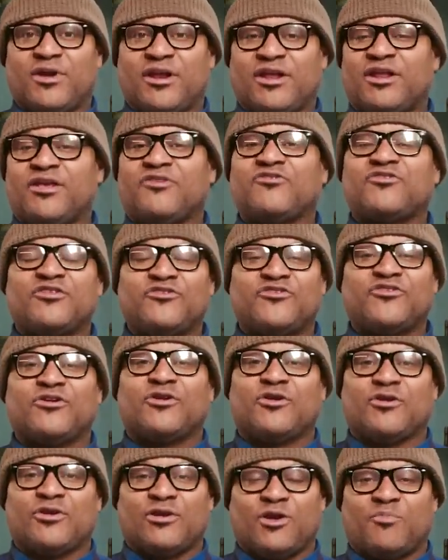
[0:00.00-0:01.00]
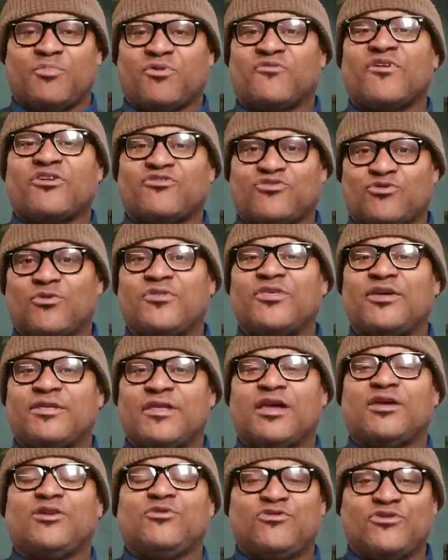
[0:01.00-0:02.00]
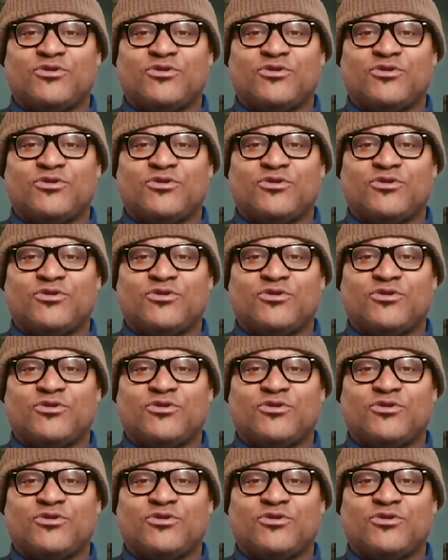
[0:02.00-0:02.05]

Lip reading: But it is considered a professional thing that you